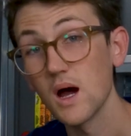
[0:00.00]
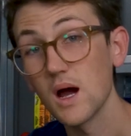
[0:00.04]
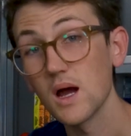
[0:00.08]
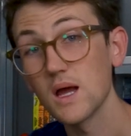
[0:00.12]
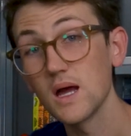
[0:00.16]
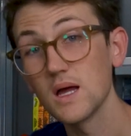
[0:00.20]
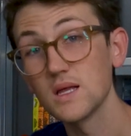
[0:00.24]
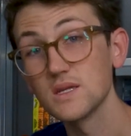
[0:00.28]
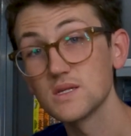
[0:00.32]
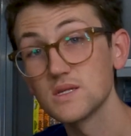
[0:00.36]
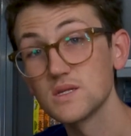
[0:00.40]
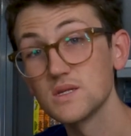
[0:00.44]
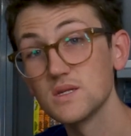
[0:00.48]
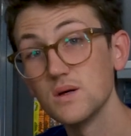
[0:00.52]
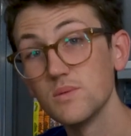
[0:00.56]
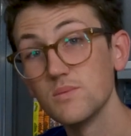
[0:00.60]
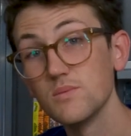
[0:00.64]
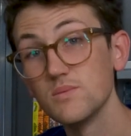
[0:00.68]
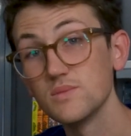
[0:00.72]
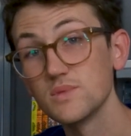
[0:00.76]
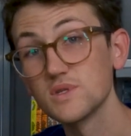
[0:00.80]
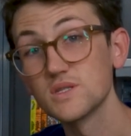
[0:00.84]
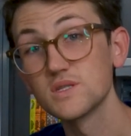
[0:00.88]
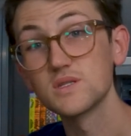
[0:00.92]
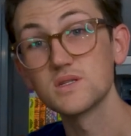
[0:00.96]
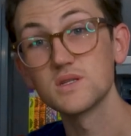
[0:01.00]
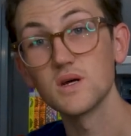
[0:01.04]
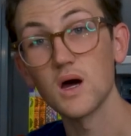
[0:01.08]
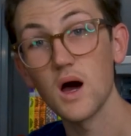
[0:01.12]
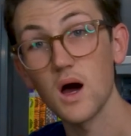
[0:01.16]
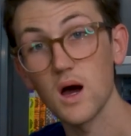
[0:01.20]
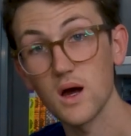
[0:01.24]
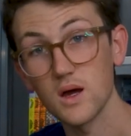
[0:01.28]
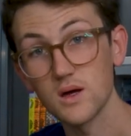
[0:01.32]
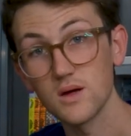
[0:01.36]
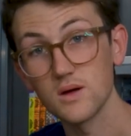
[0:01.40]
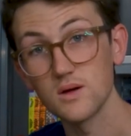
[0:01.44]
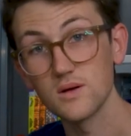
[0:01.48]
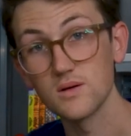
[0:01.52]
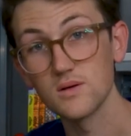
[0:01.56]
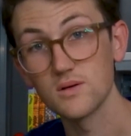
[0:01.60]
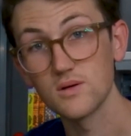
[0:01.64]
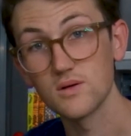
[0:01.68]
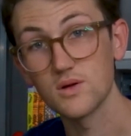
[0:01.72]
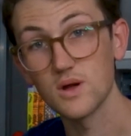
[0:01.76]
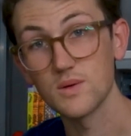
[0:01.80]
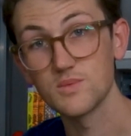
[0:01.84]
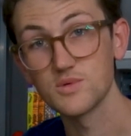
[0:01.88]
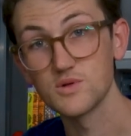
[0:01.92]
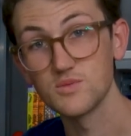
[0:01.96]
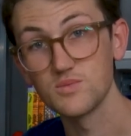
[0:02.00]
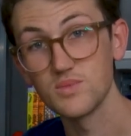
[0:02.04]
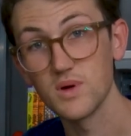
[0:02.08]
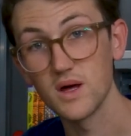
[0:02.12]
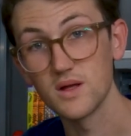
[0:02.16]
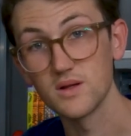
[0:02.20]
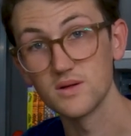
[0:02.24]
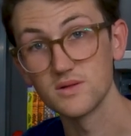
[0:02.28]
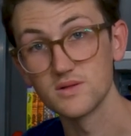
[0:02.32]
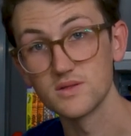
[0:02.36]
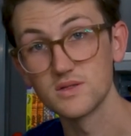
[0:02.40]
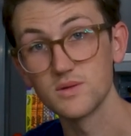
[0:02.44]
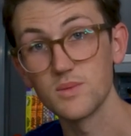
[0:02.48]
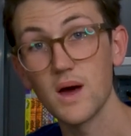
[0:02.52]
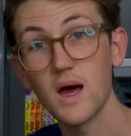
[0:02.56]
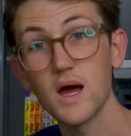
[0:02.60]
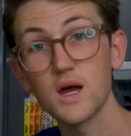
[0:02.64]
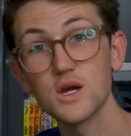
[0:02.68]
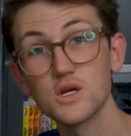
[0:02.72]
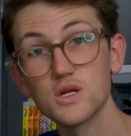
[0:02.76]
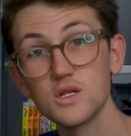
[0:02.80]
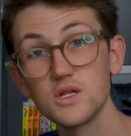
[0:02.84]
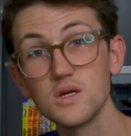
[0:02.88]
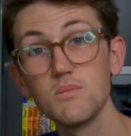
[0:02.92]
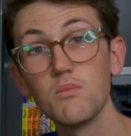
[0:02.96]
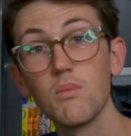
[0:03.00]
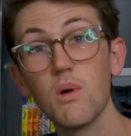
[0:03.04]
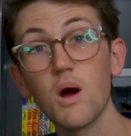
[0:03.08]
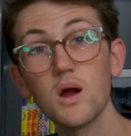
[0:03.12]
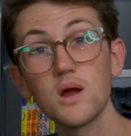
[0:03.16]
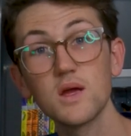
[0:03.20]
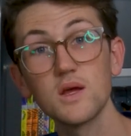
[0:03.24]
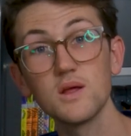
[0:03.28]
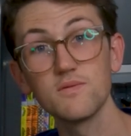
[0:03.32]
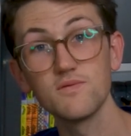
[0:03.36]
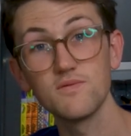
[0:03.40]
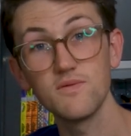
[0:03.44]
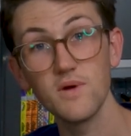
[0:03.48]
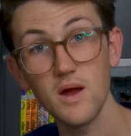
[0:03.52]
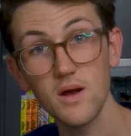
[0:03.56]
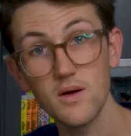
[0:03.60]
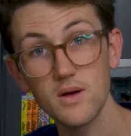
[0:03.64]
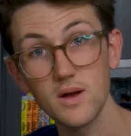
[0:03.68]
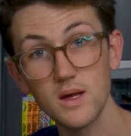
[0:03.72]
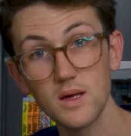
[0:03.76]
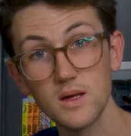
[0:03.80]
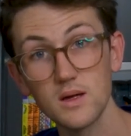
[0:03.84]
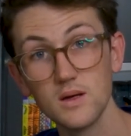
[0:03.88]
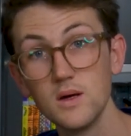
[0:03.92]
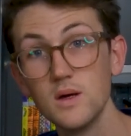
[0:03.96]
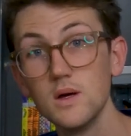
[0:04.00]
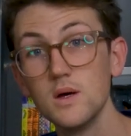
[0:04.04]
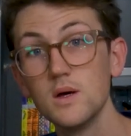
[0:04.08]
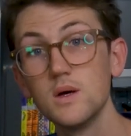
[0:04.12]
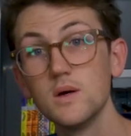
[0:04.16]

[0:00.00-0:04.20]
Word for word: against some stock grips and pedals, some actually market-faring,